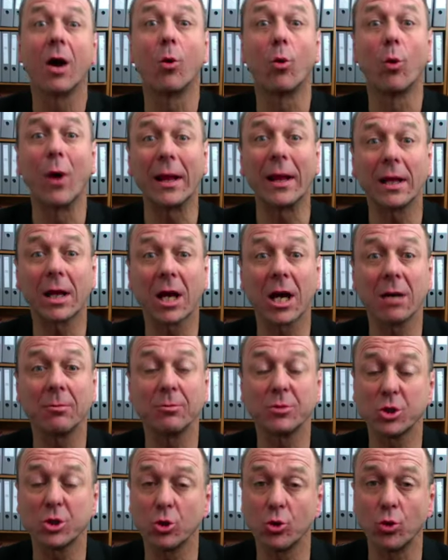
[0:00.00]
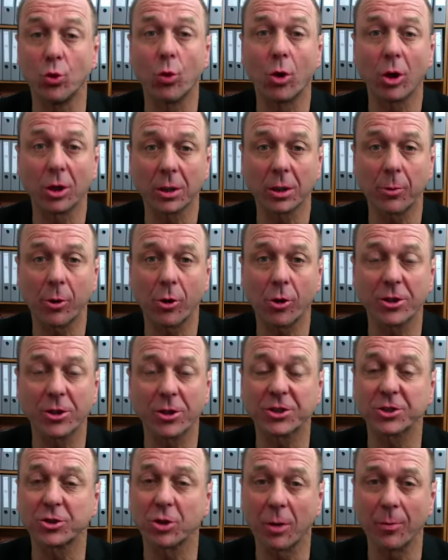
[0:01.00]
Welcome to Waterbergh's
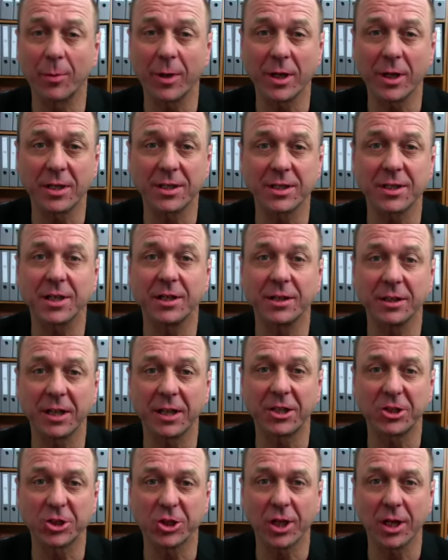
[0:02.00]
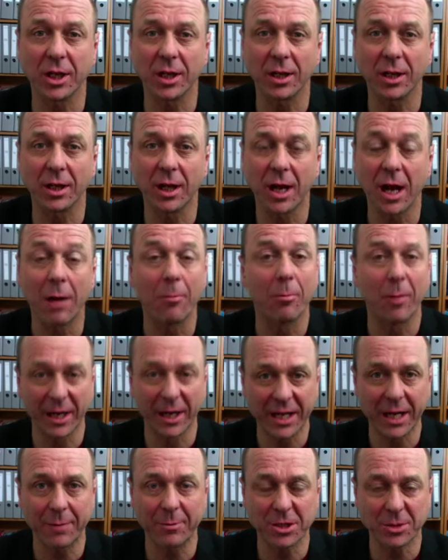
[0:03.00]
Topics in a Nutshell. My
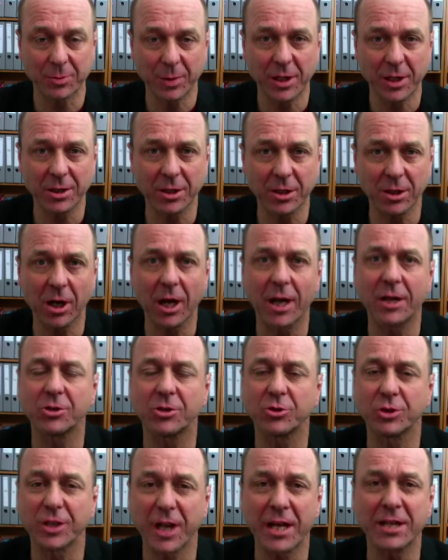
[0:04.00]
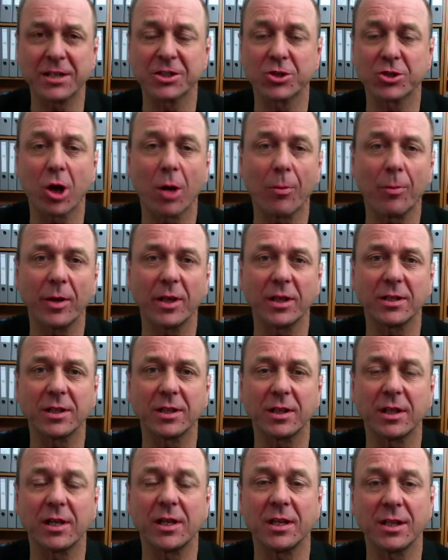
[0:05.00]
name is Peter, and today's topic
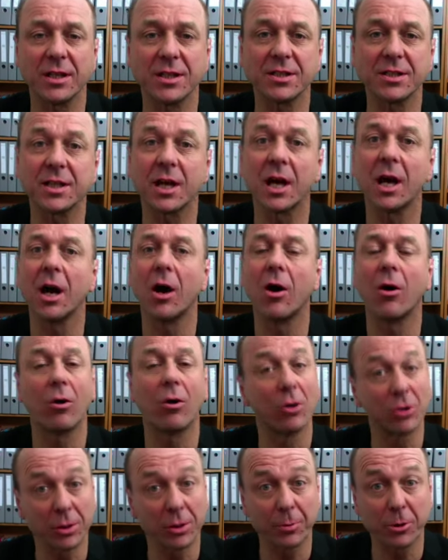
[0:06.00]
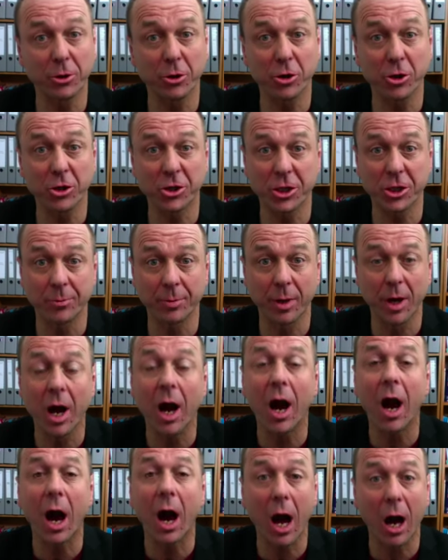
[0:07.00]
is entrepreneurship.
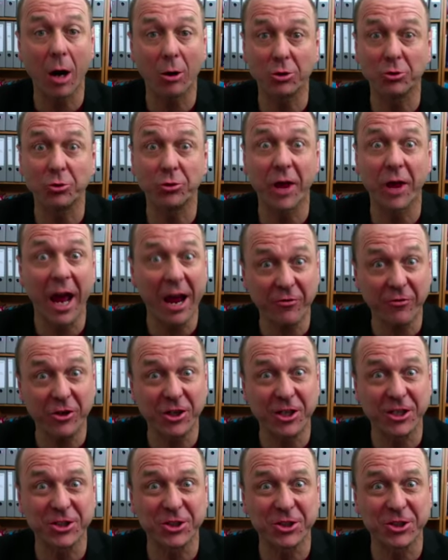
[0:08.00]
How do the Africans